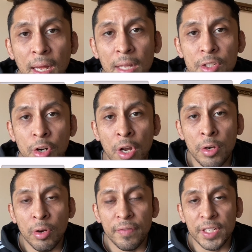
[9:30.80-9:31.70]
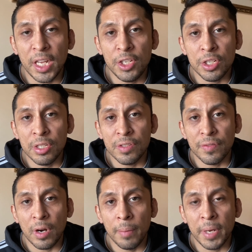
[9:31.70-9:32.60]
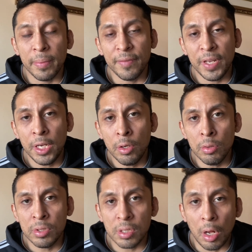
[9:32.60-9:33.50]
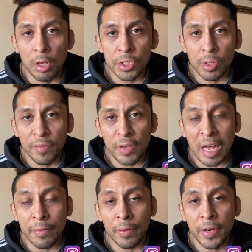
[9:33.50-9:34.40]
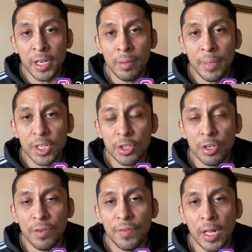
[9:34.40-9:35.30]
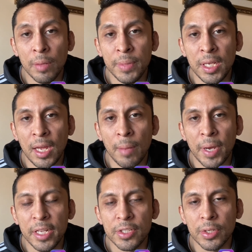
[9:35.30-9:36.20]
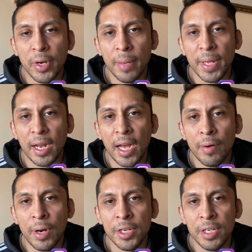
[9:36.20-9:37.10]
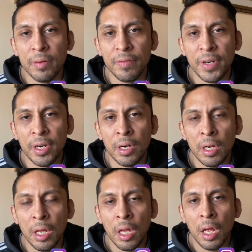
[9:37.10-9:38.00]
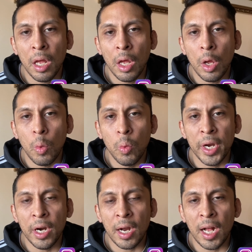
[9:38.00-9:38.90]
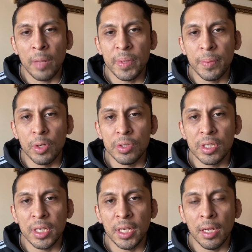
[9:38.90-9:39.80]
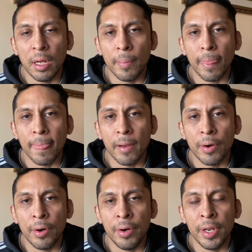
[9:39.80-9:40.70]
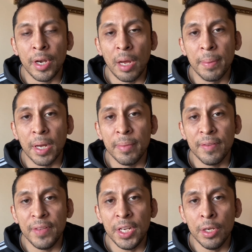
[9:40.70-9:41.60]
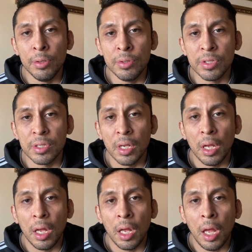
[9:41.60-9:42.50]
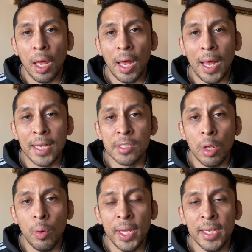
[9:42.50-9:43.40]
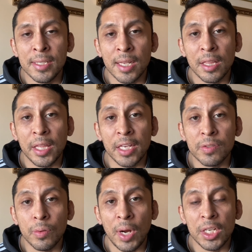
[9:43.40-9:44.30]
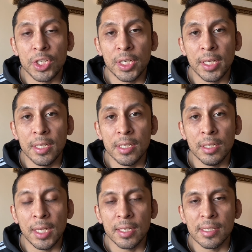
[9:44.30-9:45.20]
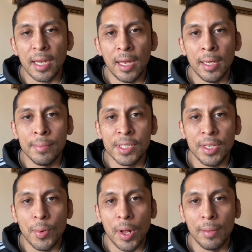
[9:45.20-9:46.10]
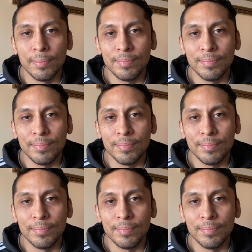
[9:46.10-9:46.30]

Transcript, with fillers: turn on notifications for upcoming videos. Also, if you haven't already, make sure you follow me at my Instagram at Iron D Rivera, where I'll be posting current and upcoming videos. As always, thanks for watching. Until next time, see you all.